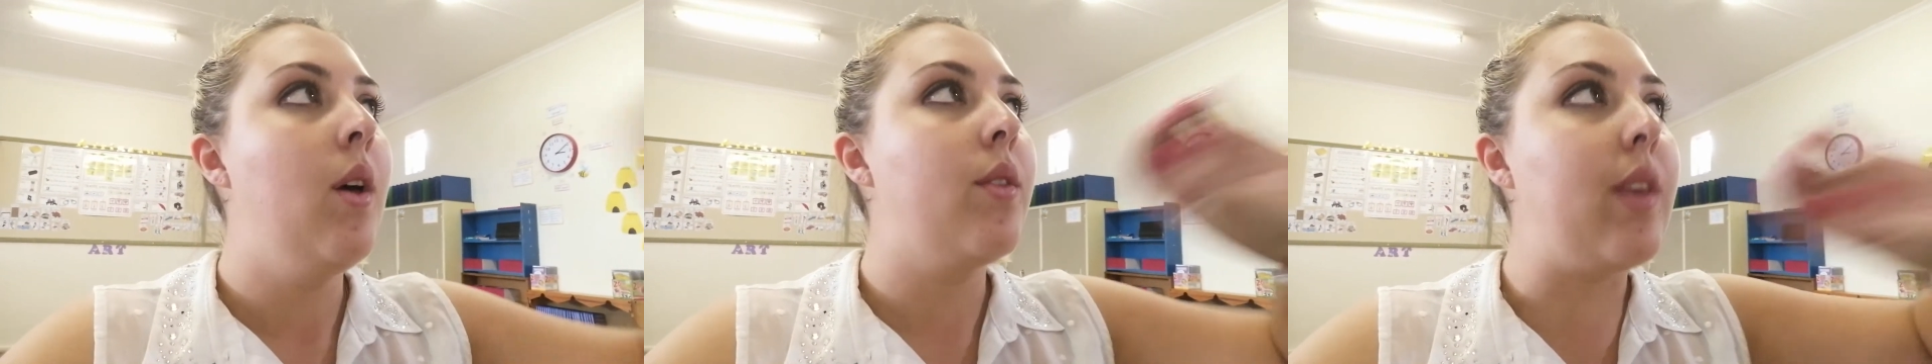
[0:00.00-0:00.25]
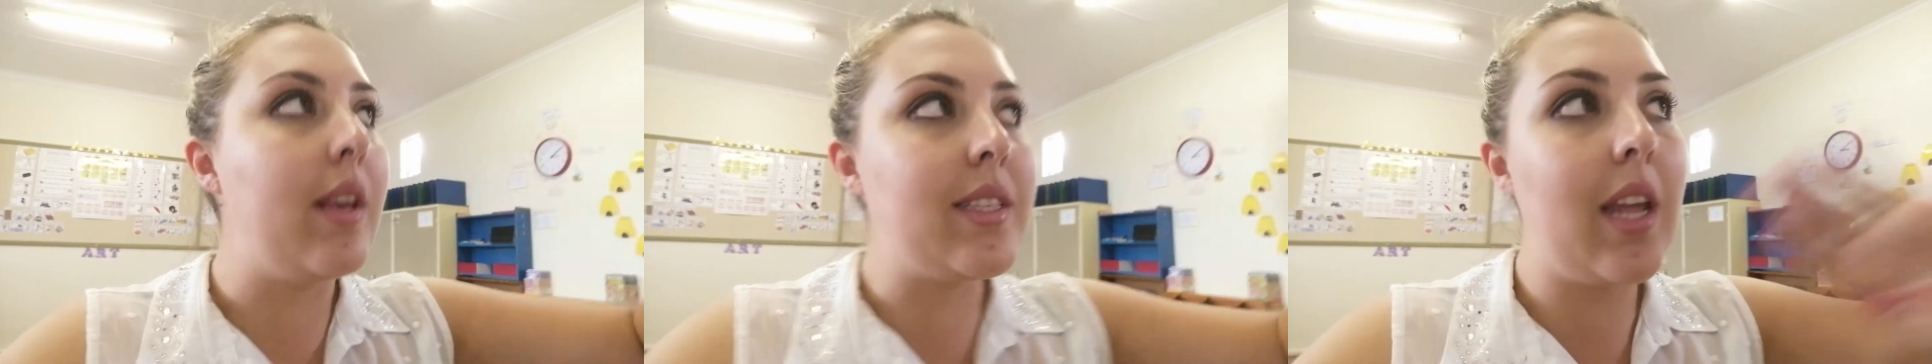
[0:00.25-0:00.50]

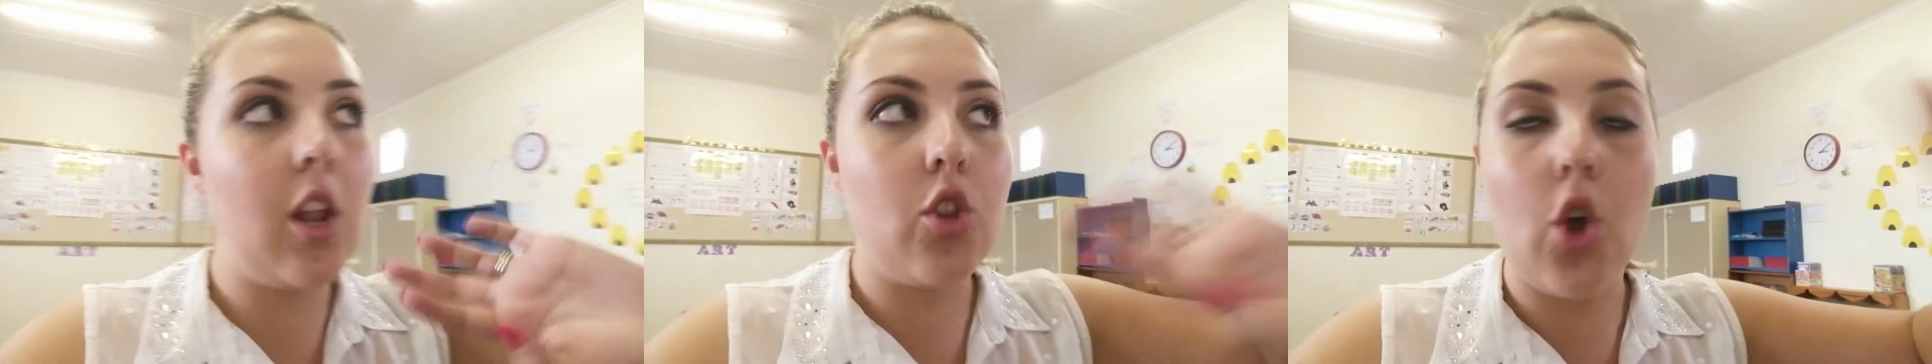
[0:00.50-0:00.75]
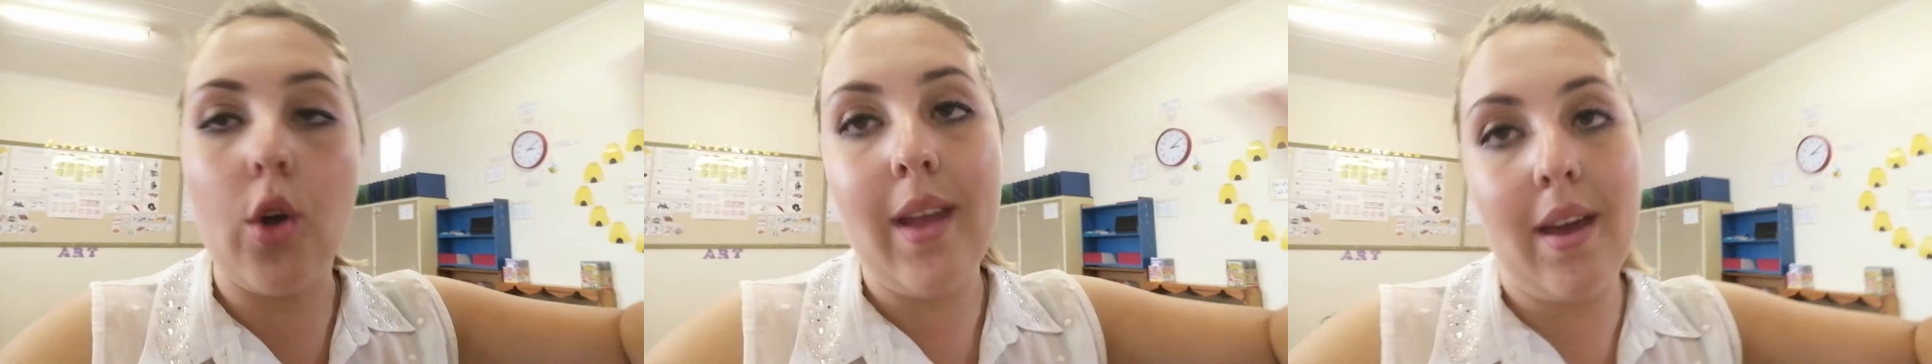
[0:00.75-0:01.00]
Things that I
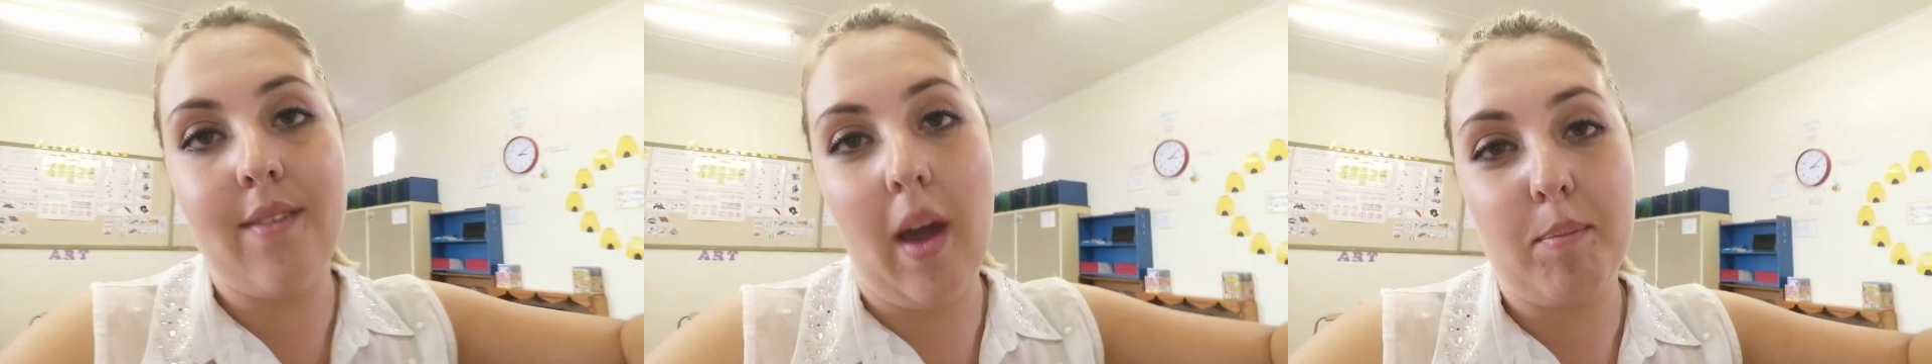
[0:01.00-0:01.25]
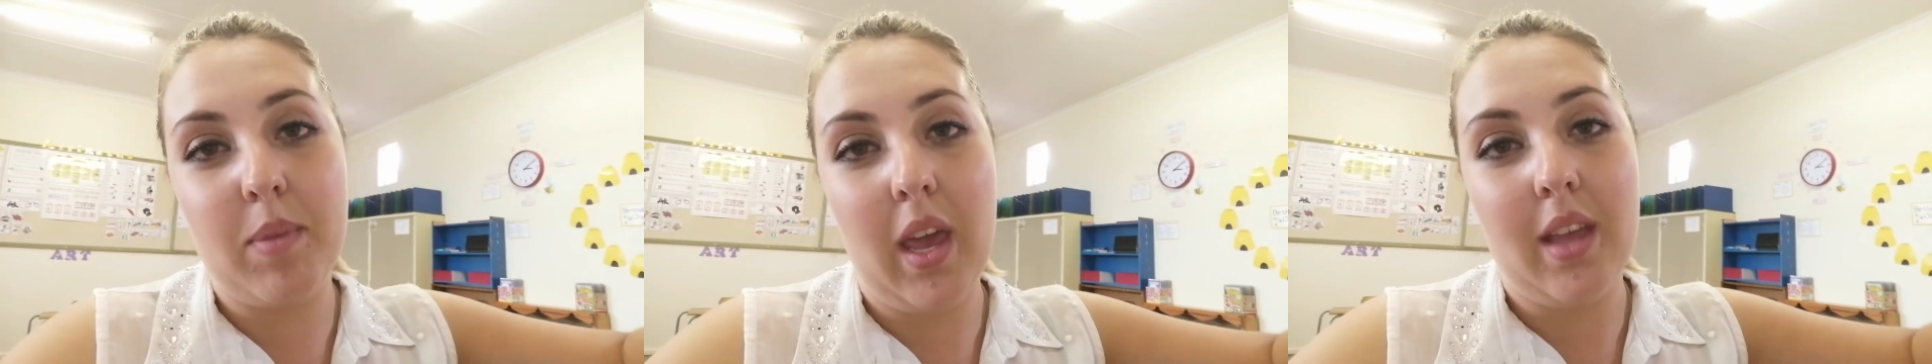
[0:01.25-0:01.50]
don't have
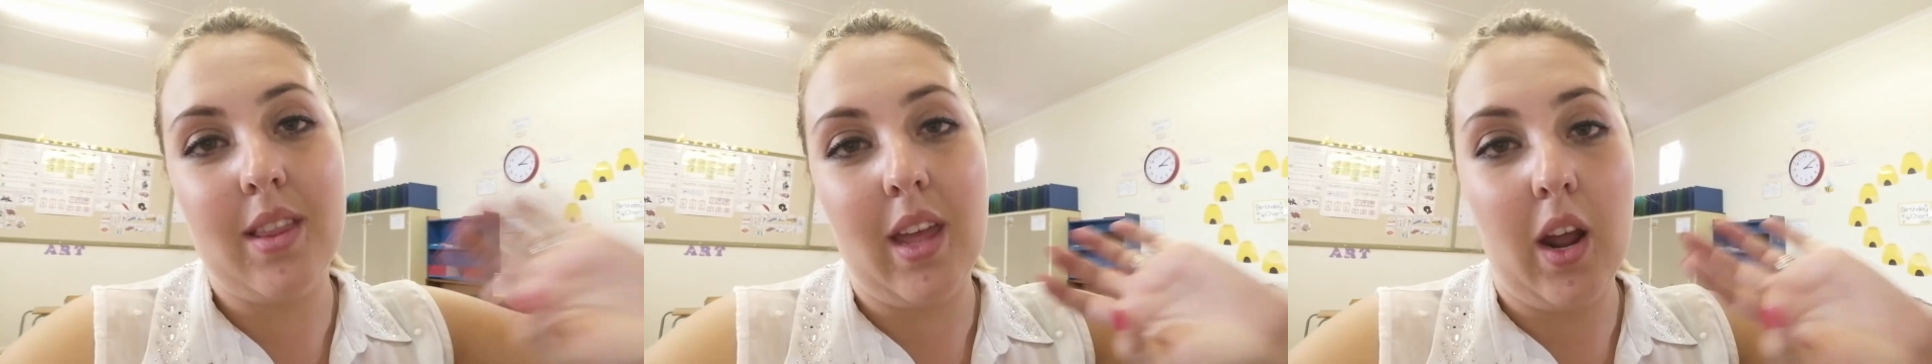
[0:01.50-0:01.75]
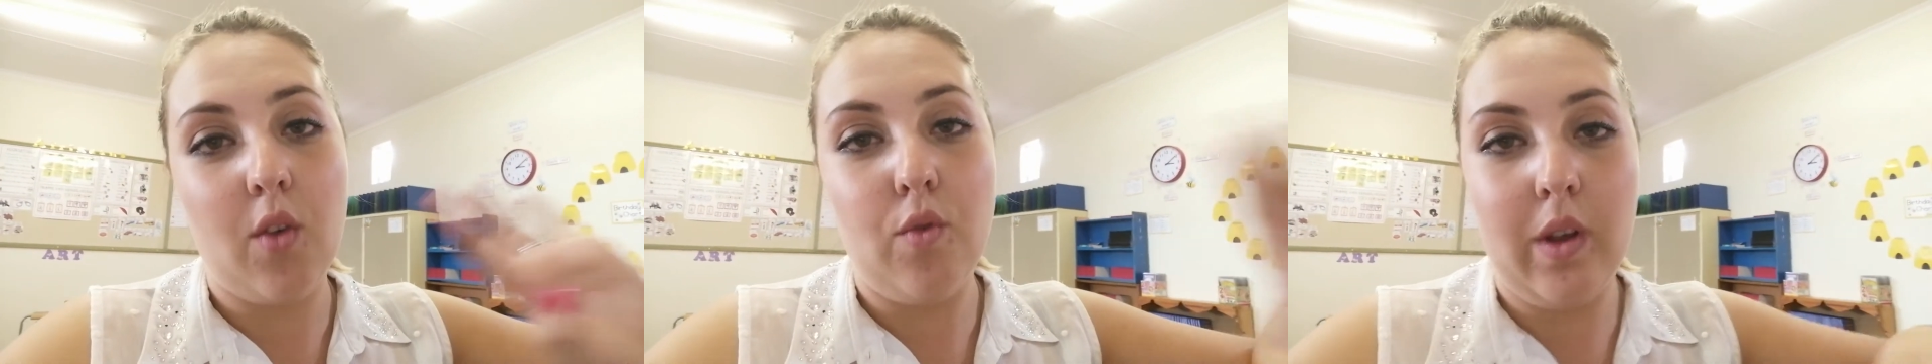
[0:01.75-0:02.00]
up yet that
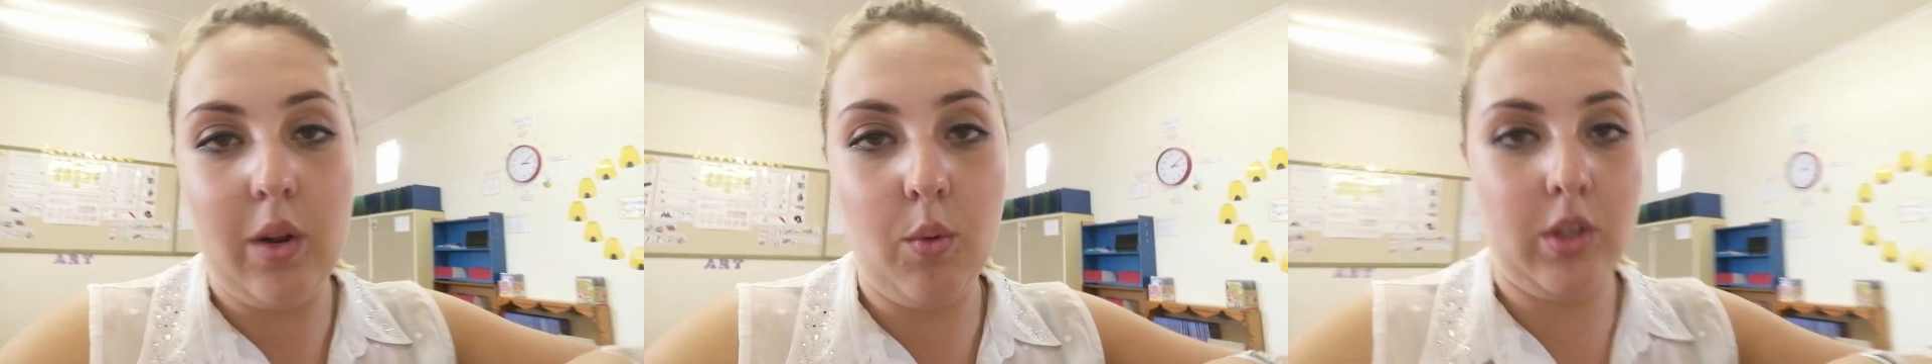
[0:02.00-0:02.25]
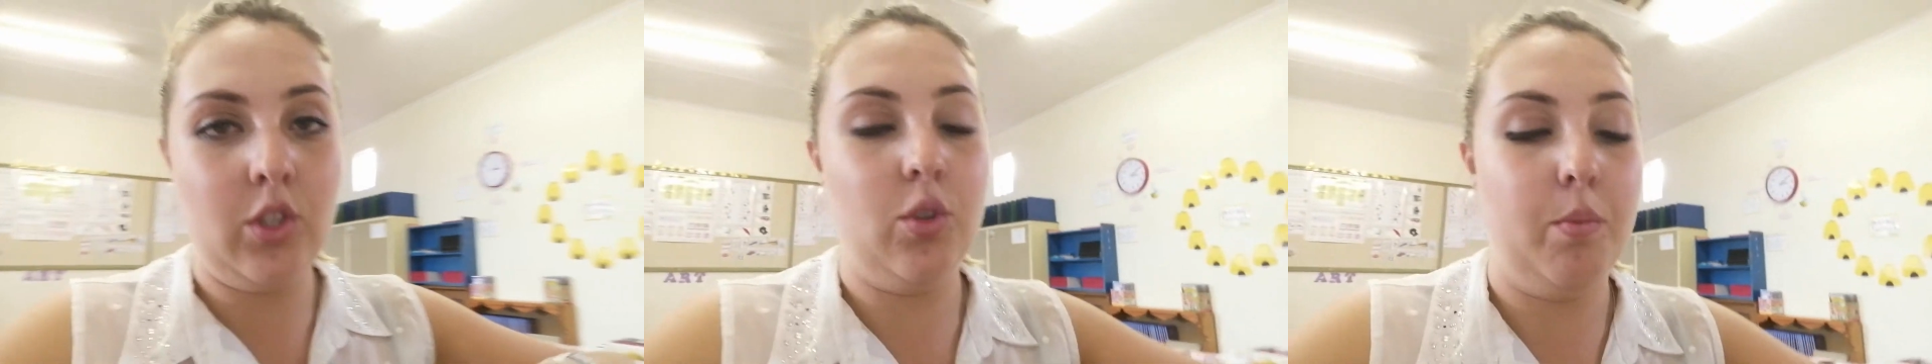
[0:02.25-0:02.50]
I really
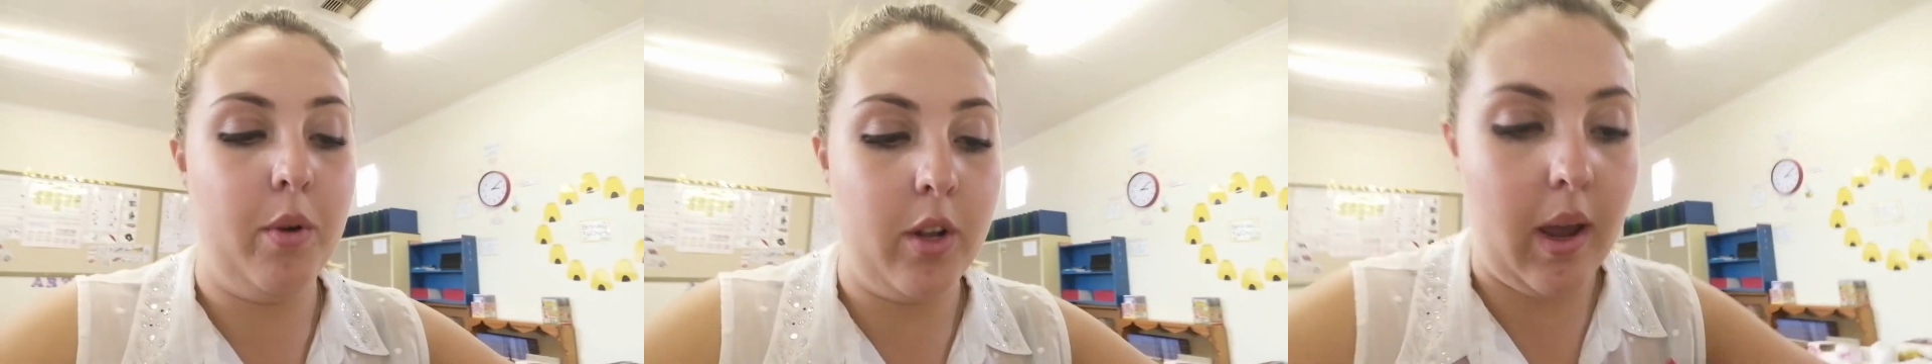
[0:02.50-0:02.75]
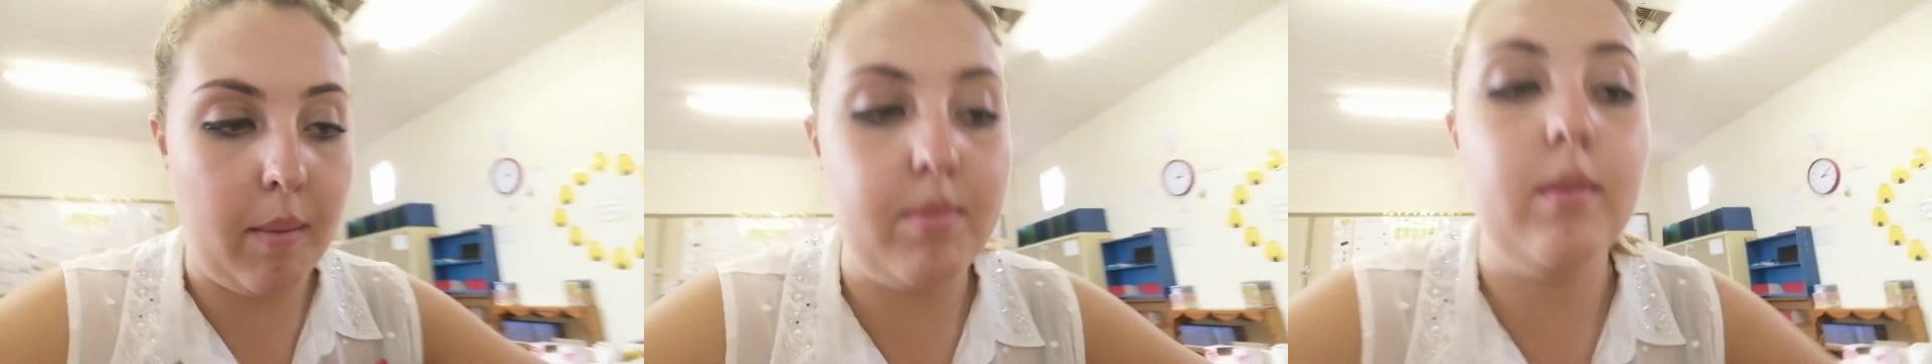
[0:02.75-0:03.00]
want to put
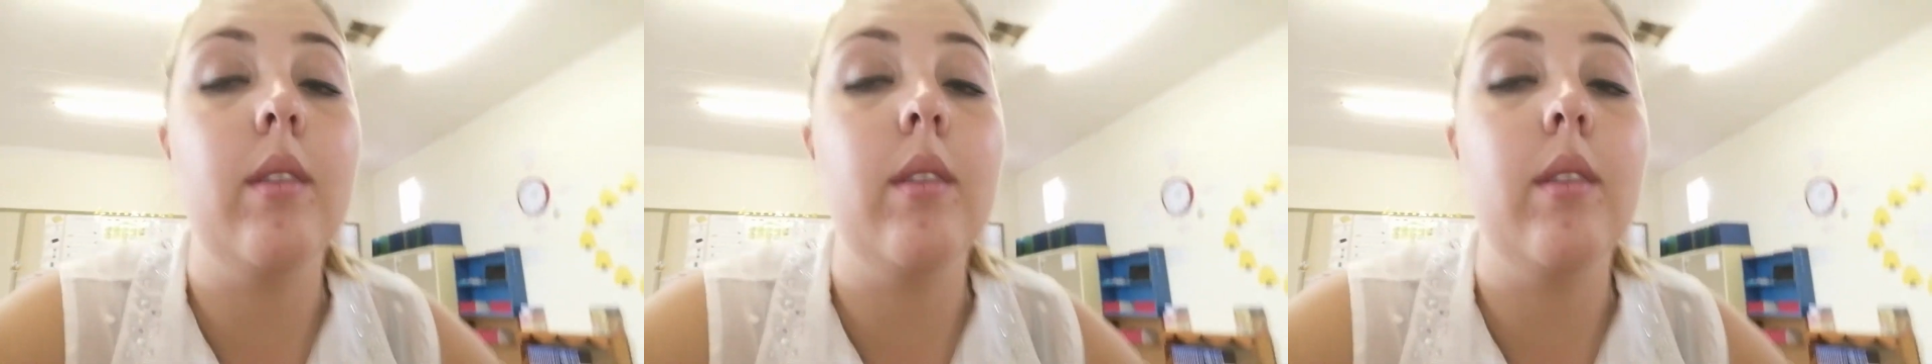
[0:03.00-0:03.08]
up,